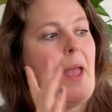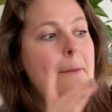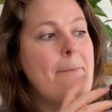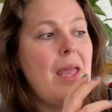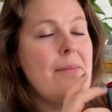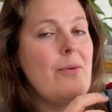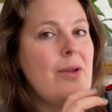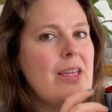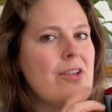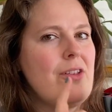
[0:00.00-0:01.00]
maybe
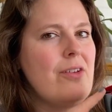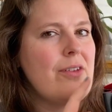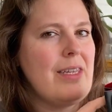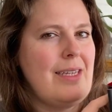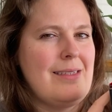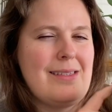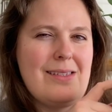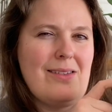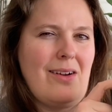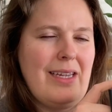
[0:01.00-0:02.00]
we could look
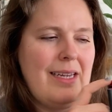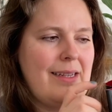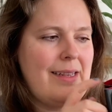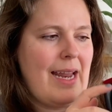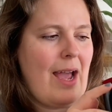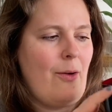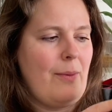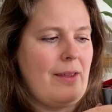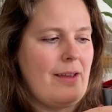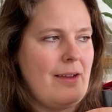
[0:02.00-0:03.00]
inside it now,
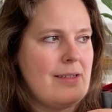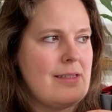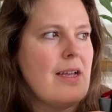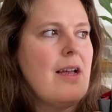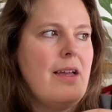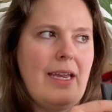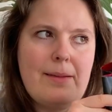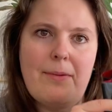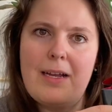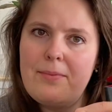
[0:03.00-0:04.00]
because
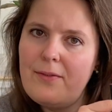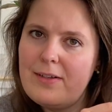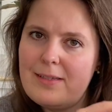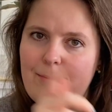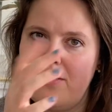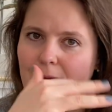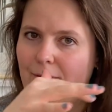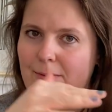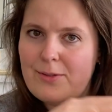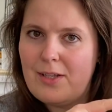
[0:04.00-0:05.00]
it might be visible
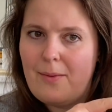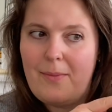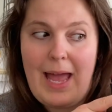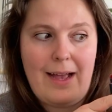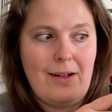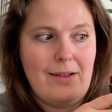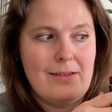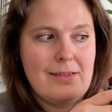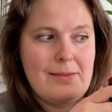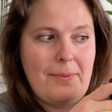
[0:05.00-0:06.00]
from some
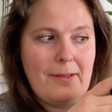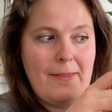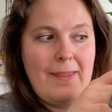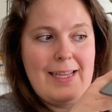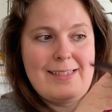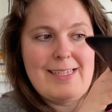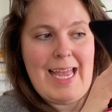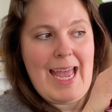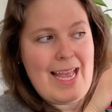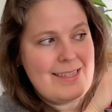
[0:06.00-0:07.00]
angles, but this
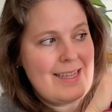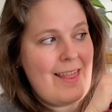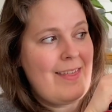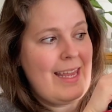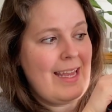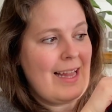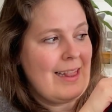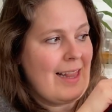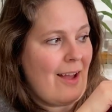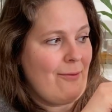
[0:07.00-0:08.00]
has the
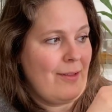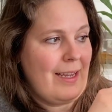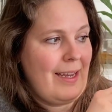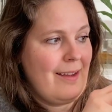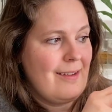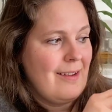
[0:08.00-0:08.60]
lovely